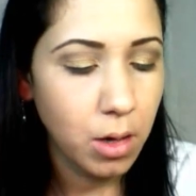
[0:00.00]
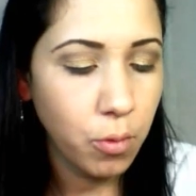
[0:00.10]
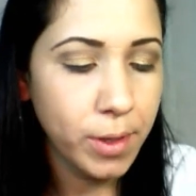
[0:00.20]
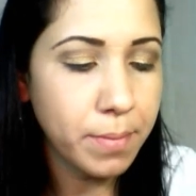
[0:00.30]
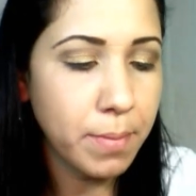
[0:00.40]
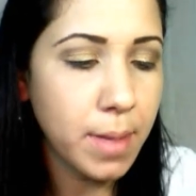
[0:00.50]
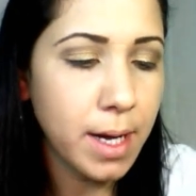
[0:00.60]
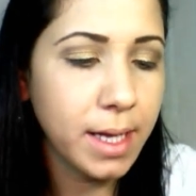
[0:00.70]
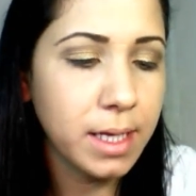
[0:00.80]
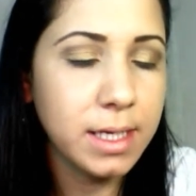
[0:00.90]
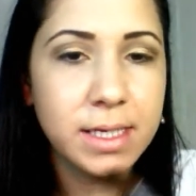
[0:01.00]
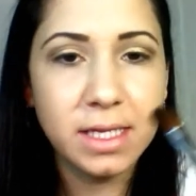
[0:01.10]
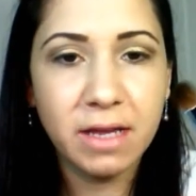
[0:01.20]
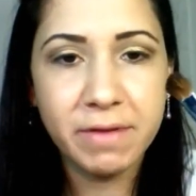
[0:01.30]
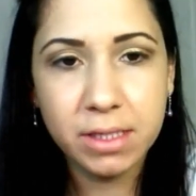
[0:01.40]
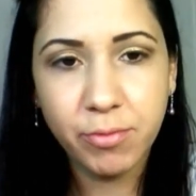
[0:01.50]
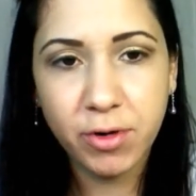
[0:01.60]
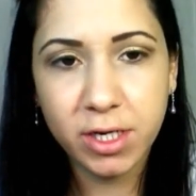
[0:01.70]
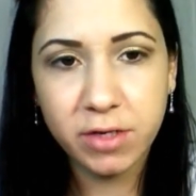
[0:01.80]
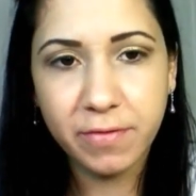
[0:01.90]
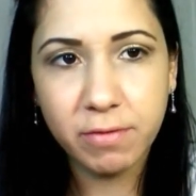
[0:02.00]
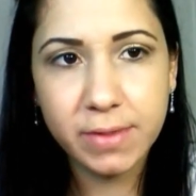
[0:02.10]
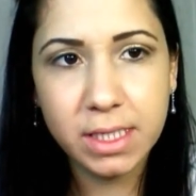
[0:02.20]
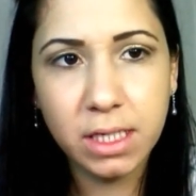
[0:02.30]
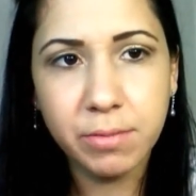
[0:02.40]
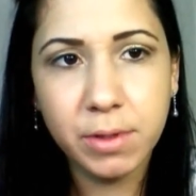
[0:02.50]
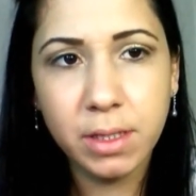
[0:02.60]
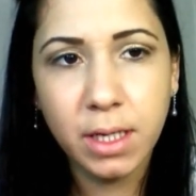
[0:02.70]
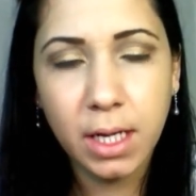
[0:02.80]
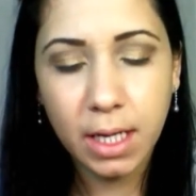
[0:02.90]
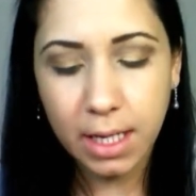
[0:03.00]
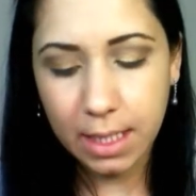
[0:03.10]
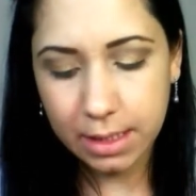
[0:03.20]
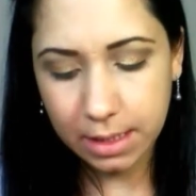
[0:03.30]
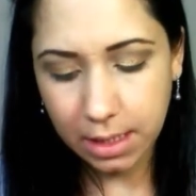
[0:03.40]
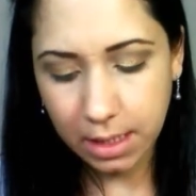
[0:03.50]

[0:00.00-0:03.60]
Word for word: With my E70 brush from Sigma, it